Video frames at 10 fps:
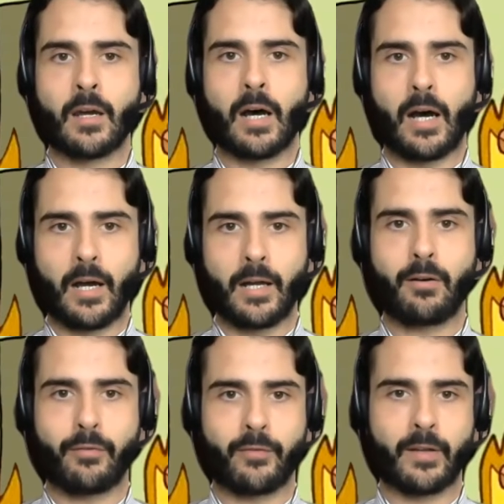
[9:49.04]
I
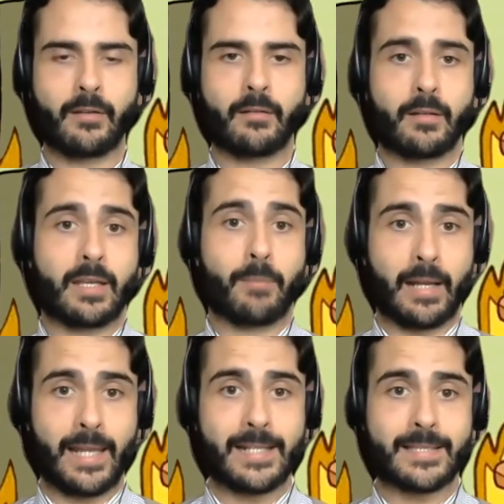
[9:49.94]
often, in
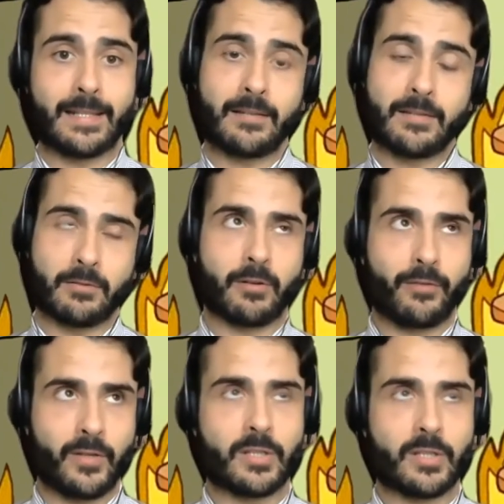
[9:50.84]
my laziness or
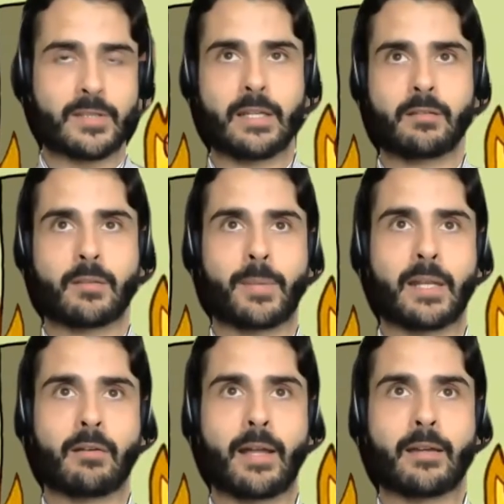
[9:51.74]
efficiency,
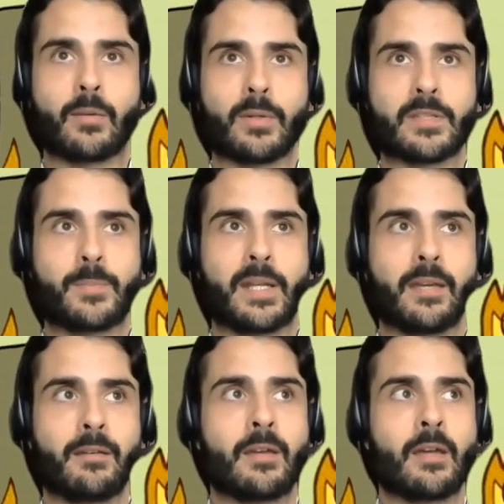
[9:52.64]
depending on how you want to spin it,